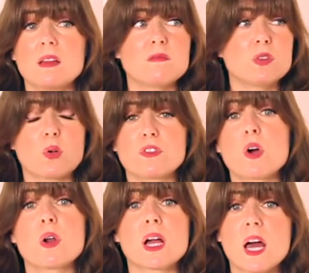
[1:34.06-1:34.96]
North
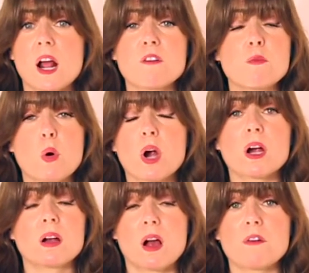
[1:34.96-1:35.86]
Dakota cut off
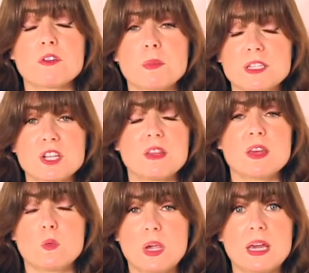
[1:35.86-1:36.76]
more off their budget
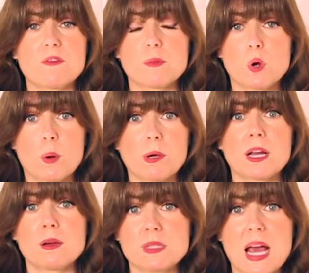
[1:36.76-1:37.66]
than we get from the corporate
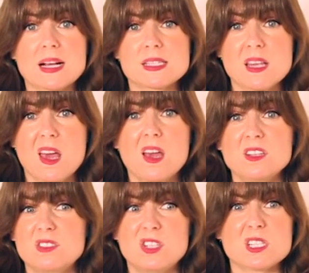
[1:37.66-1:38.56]
income tax
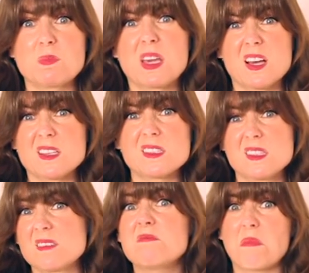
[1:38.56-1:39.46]
just because
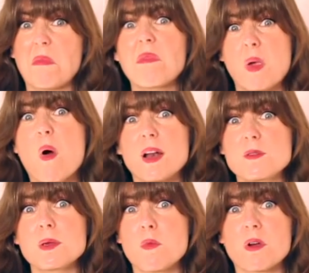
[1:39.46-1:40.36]
they wanted
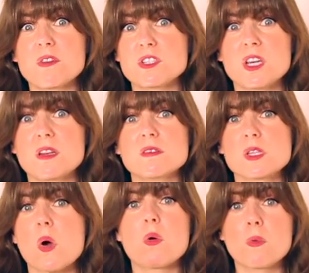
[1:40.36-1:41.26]
to be more efficient.
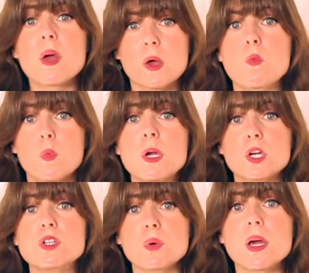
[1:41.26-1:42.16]
So we
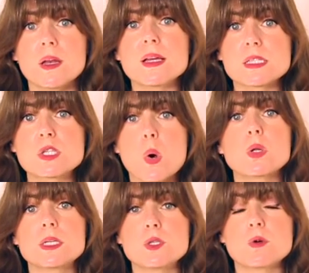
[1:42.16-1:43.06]
could do it. It's
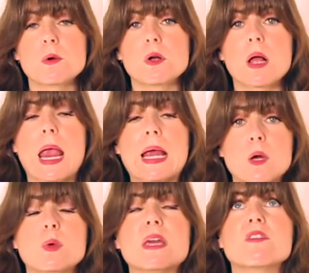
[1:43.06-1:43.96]
totally doable, and
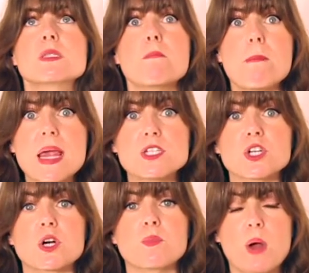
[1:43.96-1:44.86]
it would give us
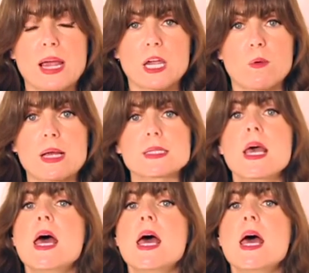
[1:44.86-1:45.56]
major bragging rights.